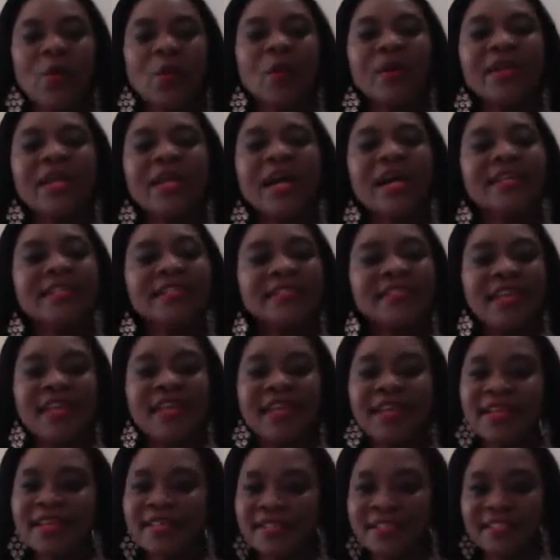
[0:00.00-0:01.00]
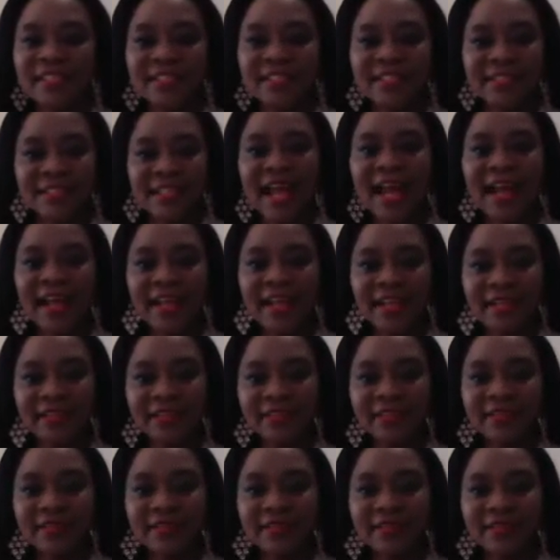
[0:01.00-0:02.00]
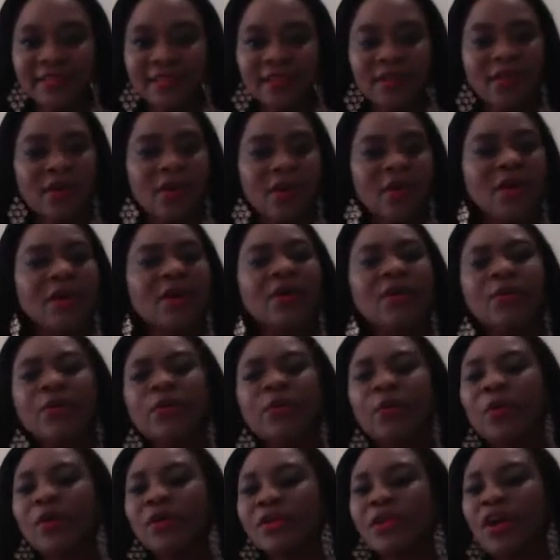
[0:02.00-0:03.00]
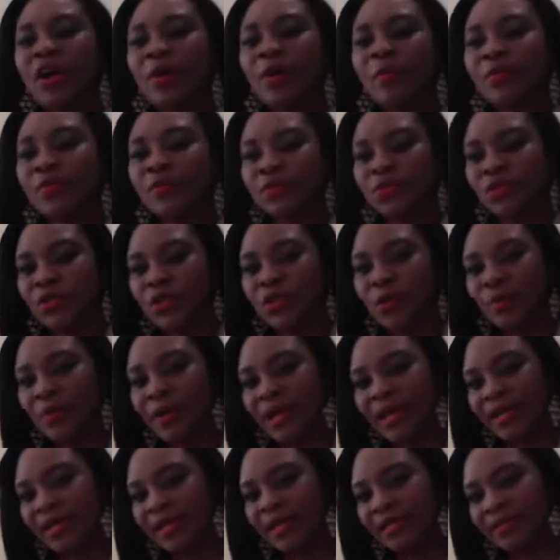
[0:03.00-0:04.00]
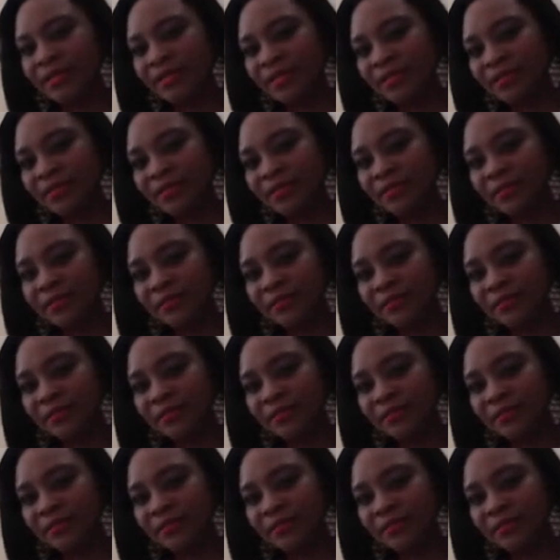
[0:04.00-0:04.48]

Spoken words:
When I say style, what comes to your mind?